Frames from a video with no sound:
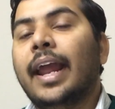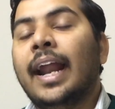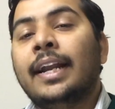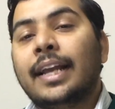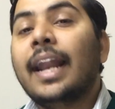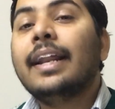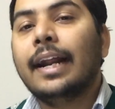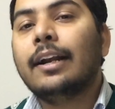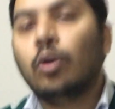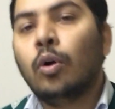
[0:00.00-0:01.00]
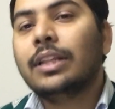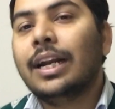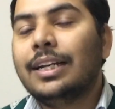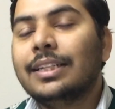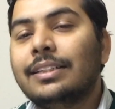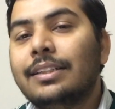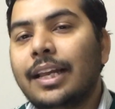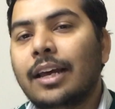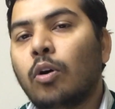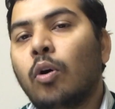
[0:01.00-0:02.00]
entire catalog that is
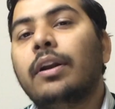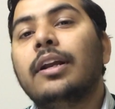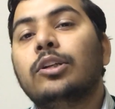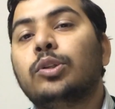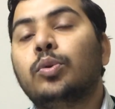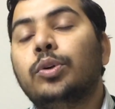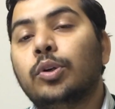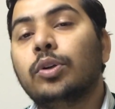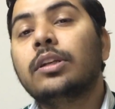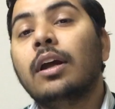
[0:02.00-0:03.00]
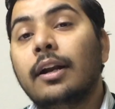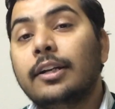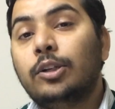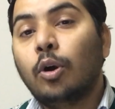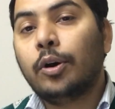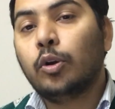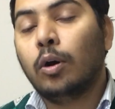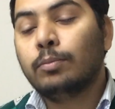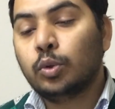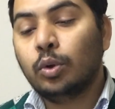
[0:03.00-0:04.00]
there on
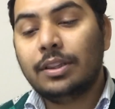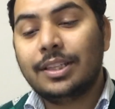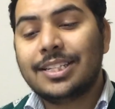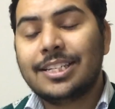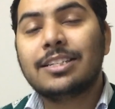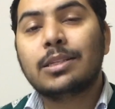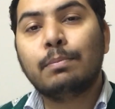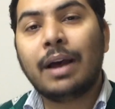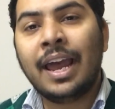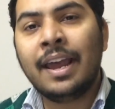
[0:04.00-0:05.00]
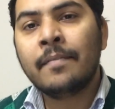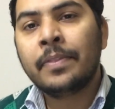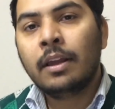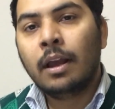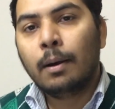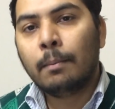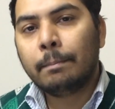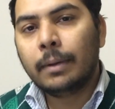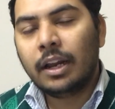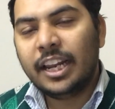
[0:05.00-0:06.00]
raynstudios.com. So this is my
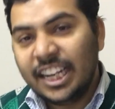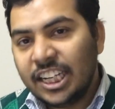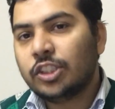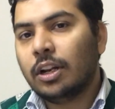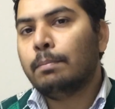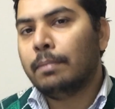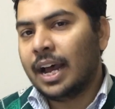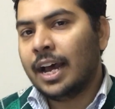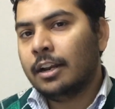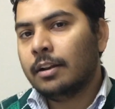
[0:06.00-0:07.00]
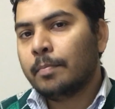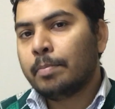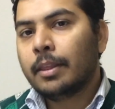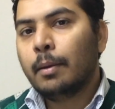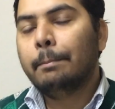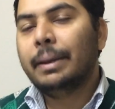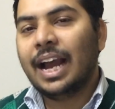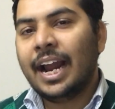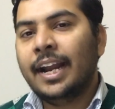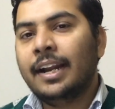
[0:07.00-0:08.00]
um, initial plan
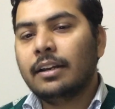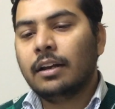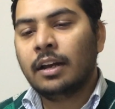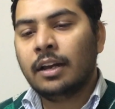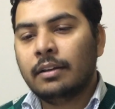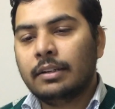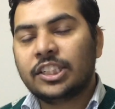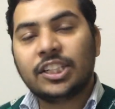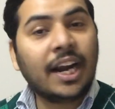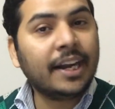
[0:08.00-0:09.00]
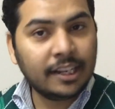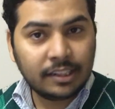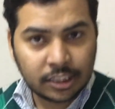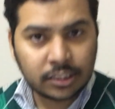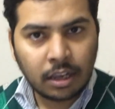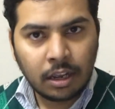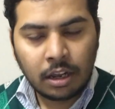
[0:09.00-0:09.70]
behind uh, starting this